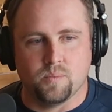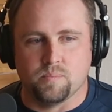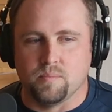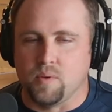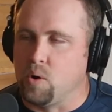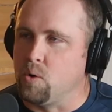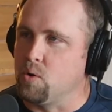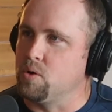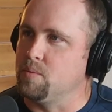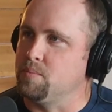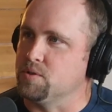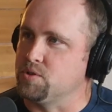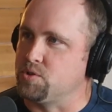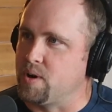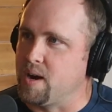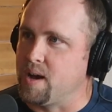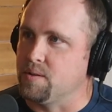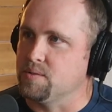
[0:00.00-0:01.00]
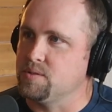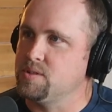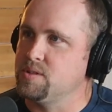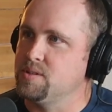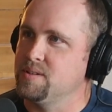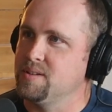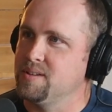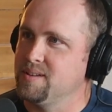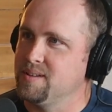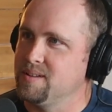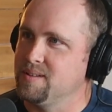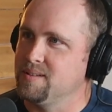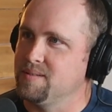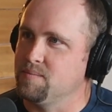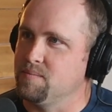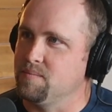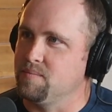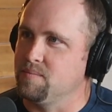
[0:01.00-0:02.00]
horrible droughts.
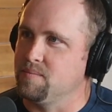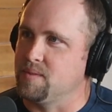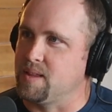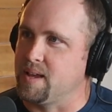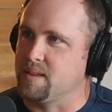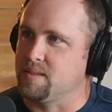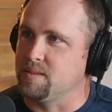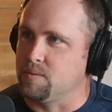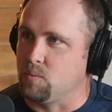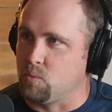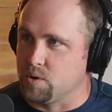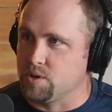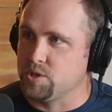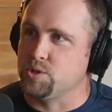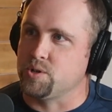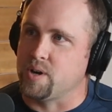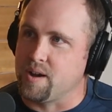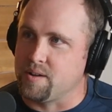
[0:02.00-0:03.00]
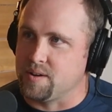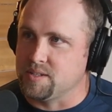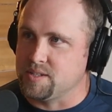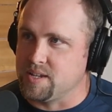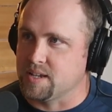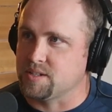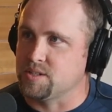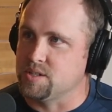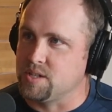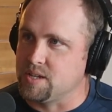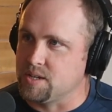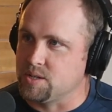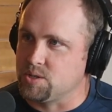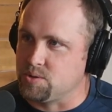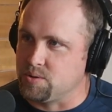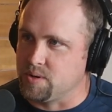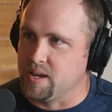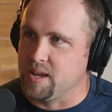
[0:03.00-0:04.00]
Like the worst drought in Texas
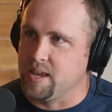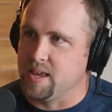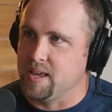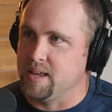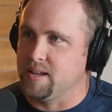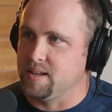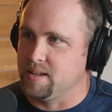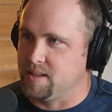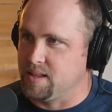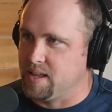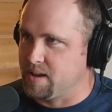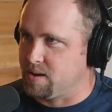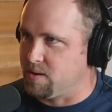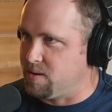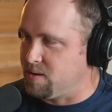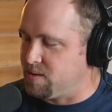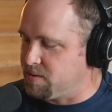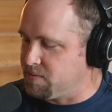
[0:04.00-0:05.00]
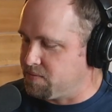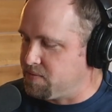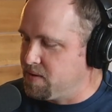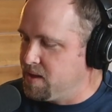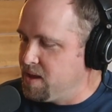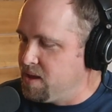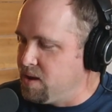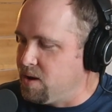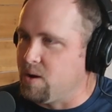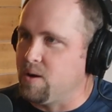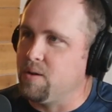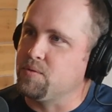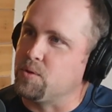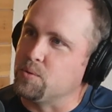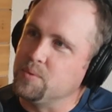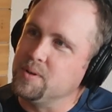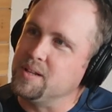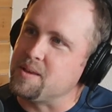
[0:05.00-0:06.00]
history hit. Like all of
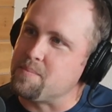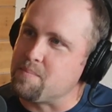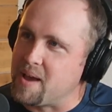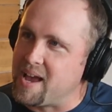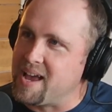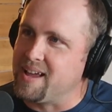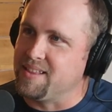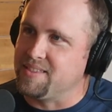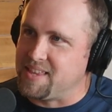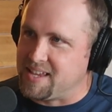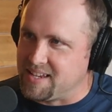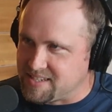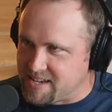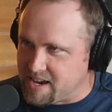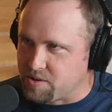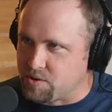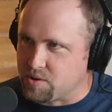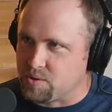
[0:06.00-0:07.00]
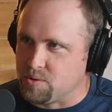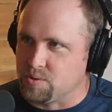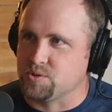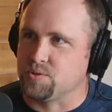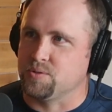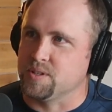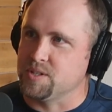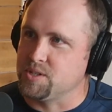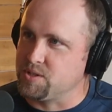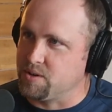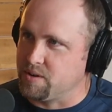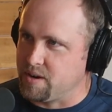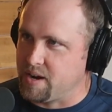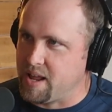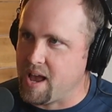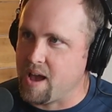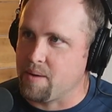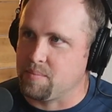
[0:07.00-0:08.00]
the really bad things agriculturally
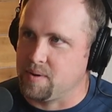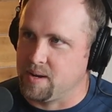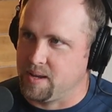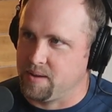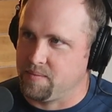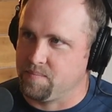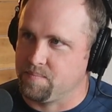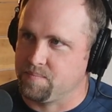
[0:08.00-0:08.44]
started happening.